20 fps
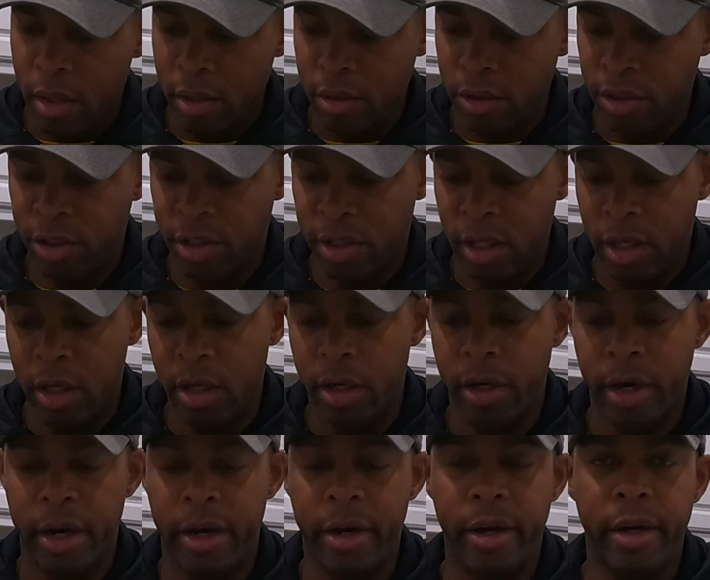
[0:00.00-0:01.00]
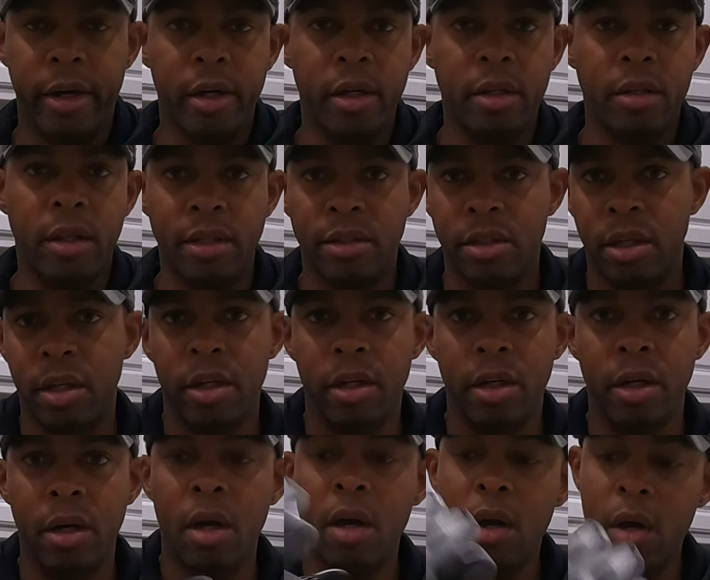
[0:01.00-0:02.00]
stickier area that's
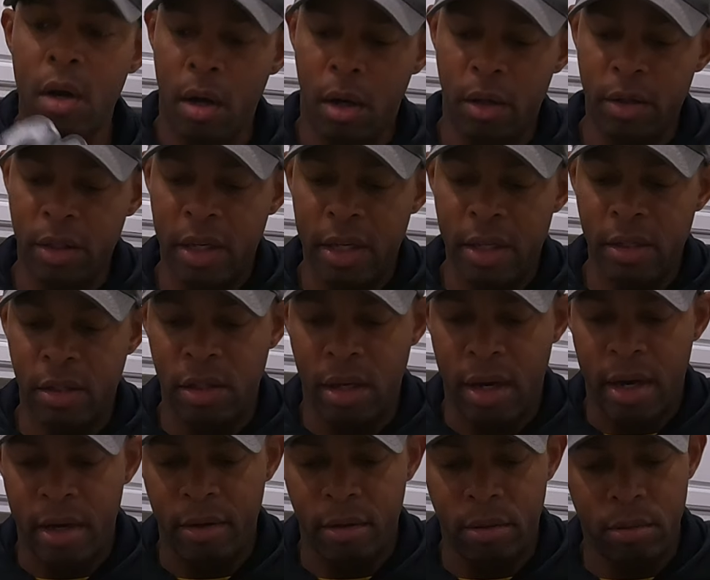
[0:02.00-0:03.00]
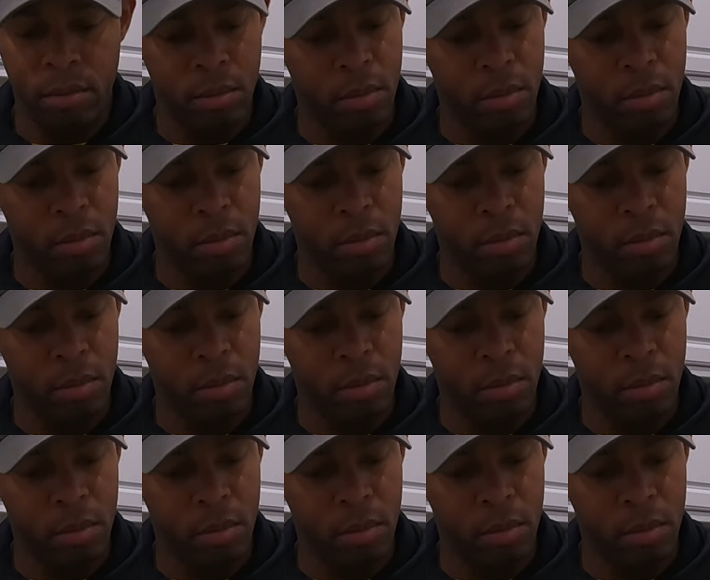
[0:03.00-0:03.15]
here on the inside,